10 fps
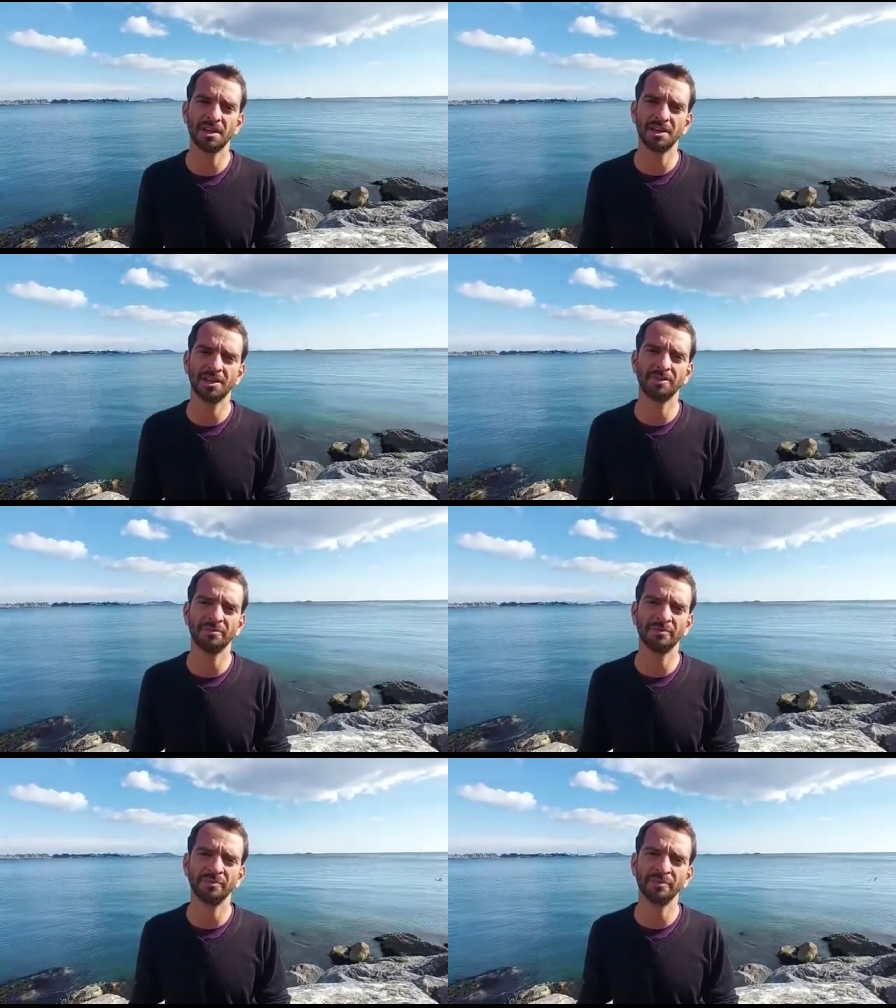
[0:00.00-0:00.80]

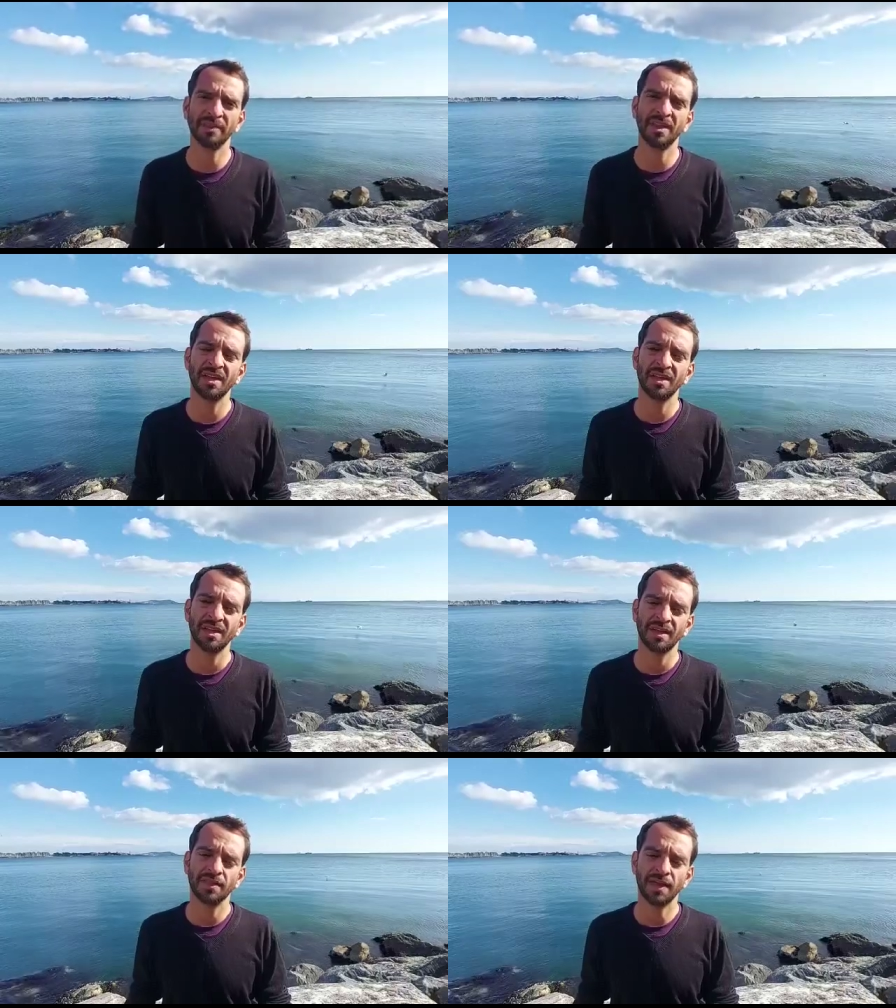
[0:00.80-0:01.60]
Um,
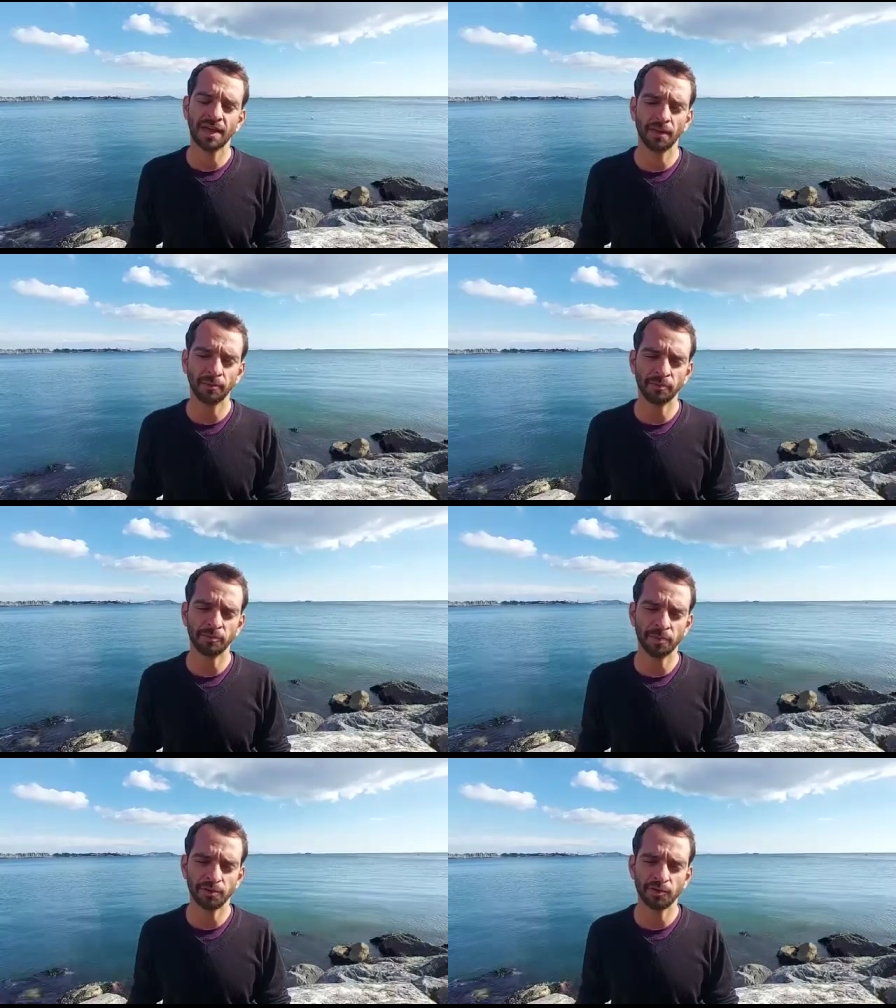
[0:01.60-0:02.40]
they helped
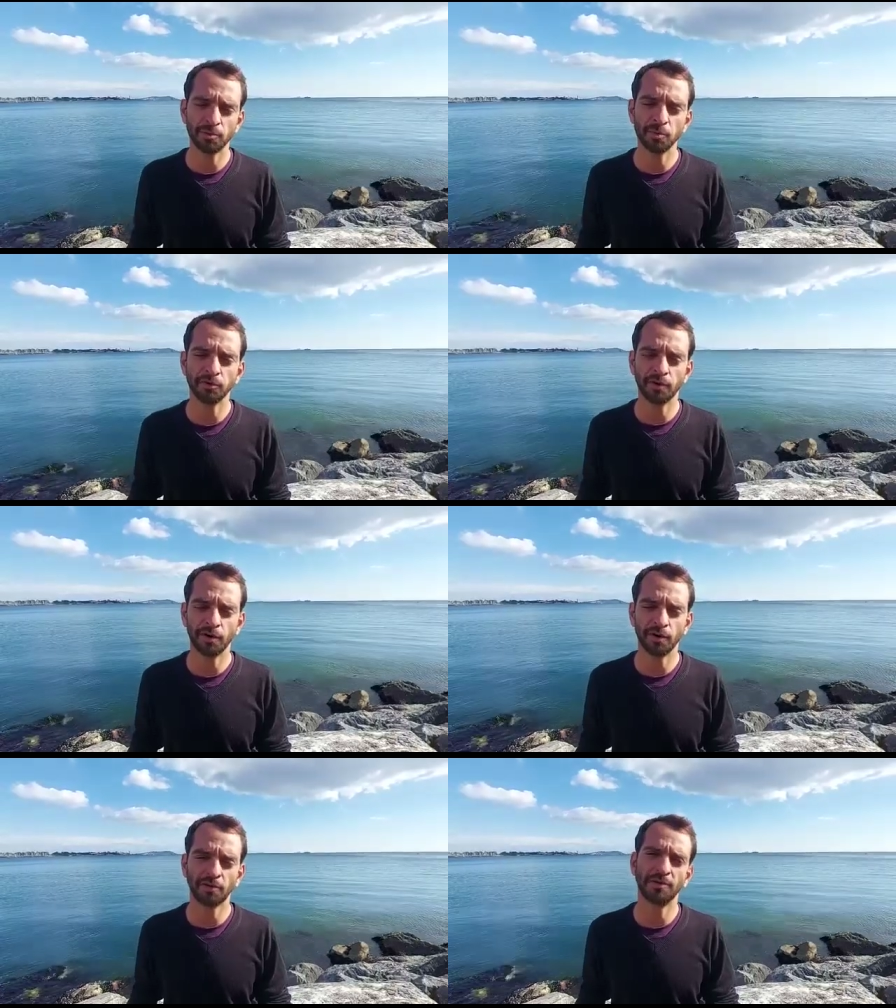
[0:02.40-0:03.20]
me remove a
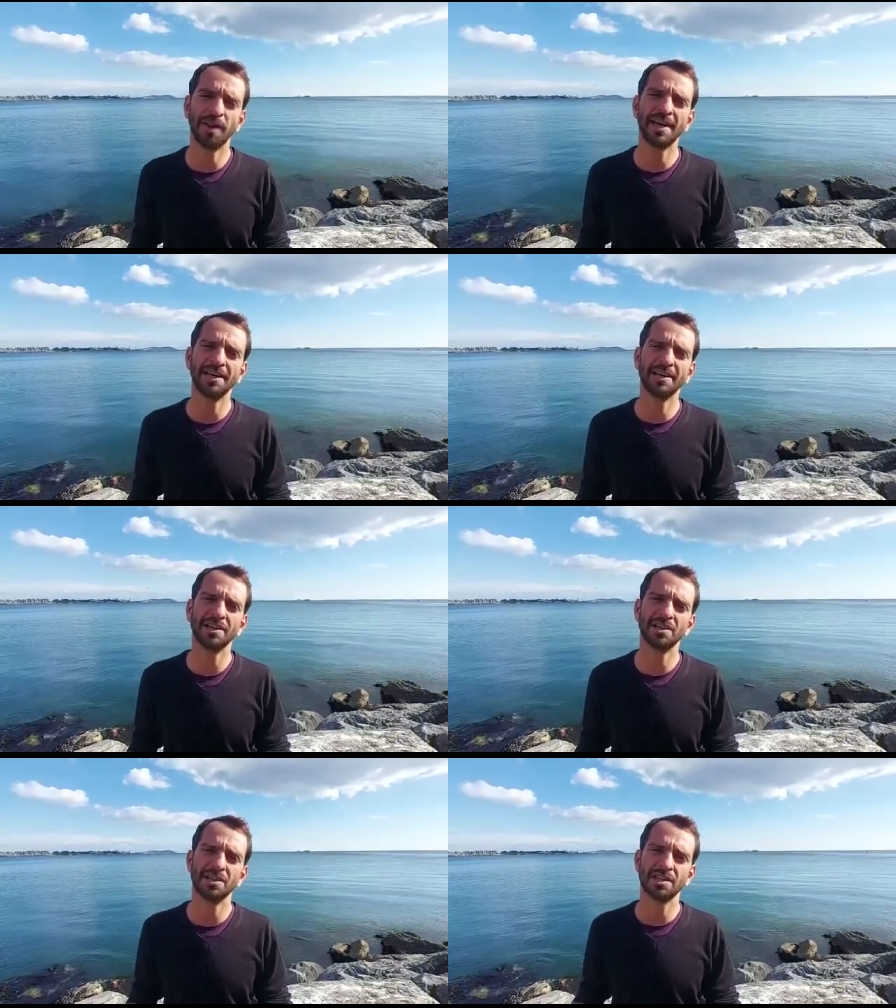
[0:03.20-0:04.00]
lot of
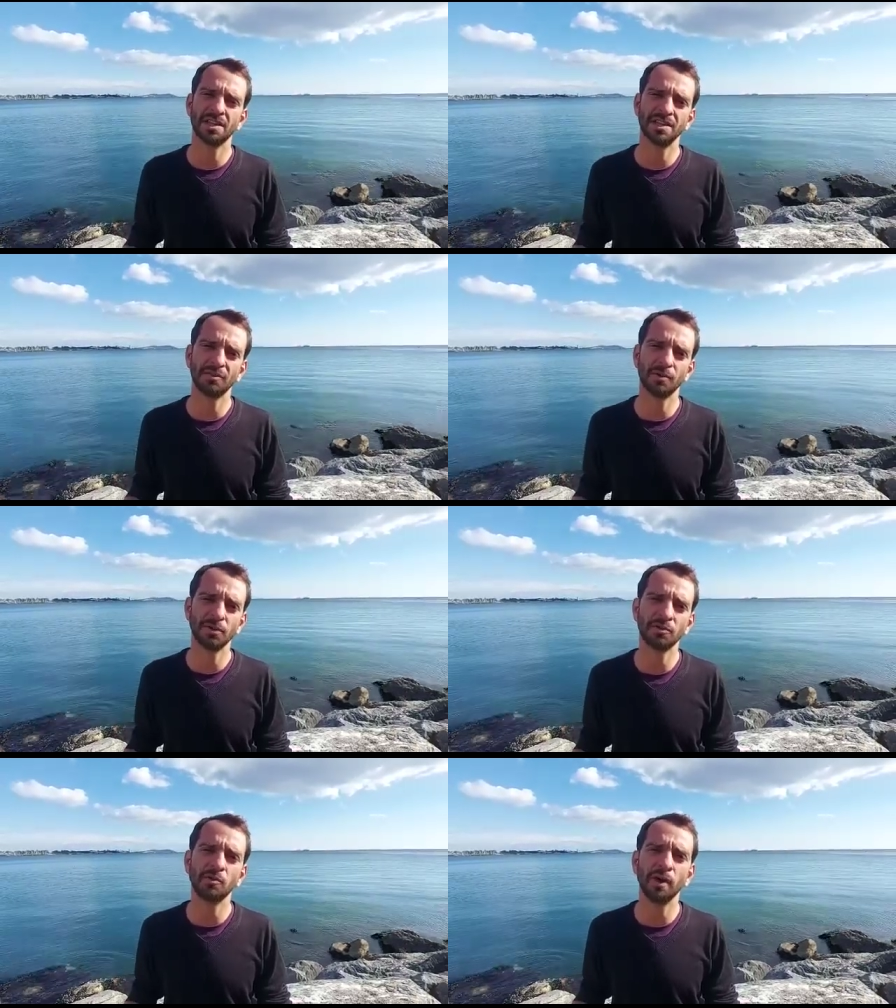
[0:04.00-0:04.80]
layers. It
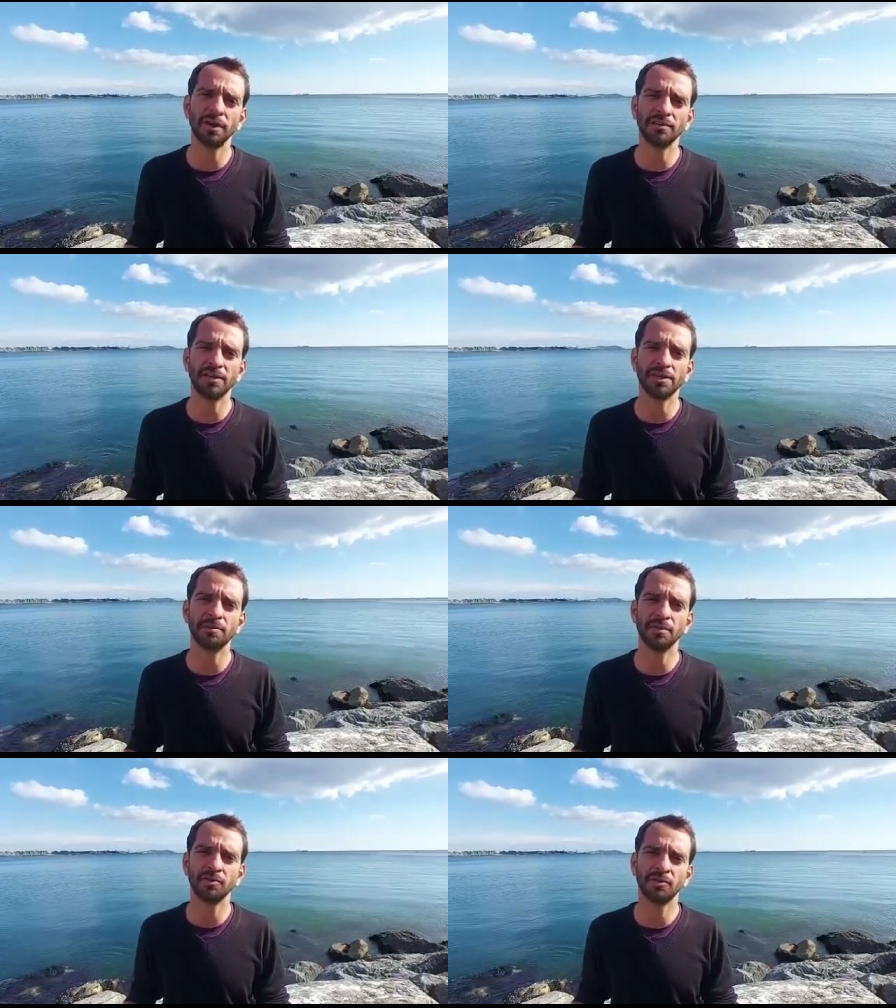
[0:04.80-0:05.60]
went quite deep
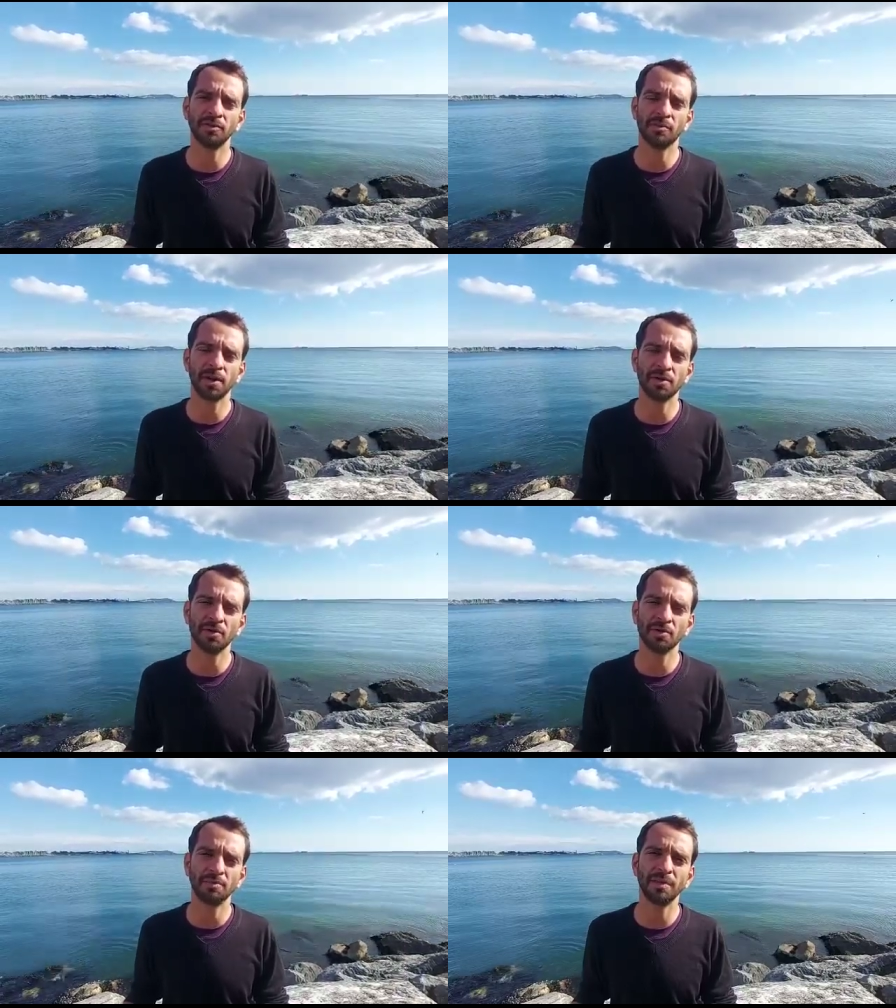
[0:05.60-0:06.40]
into my
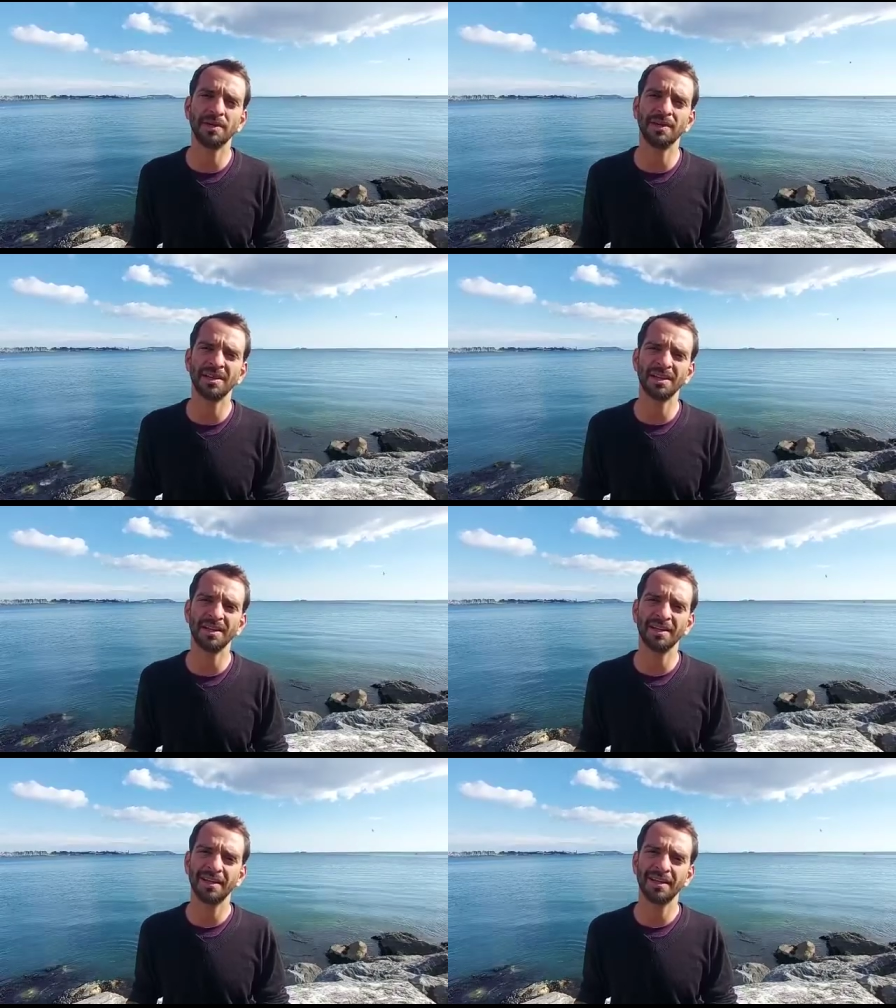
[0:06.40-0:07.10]
own being